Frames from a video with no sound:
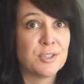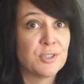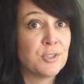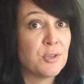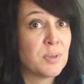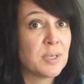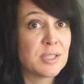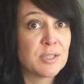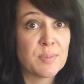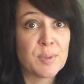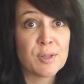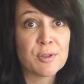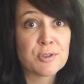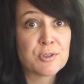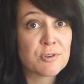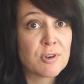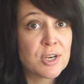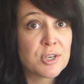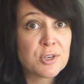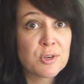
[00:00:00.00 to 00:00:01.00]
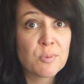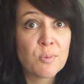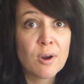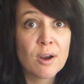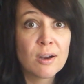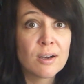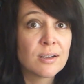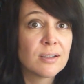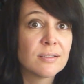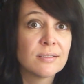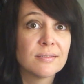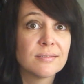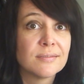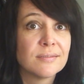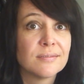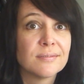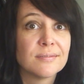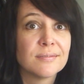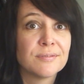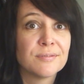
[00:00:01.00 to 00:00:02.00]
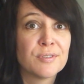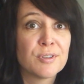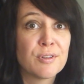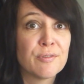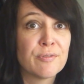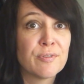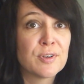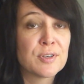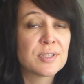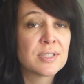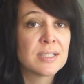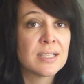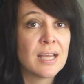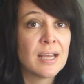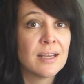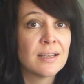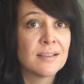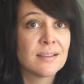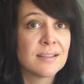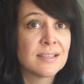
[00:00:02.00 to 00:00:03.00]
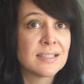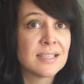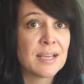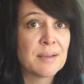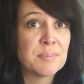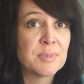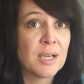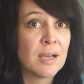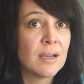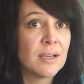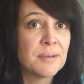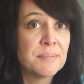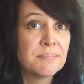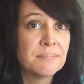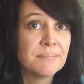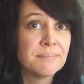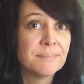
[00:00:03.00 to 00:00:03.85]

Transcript: doing some illustration work, for the first set at the same time.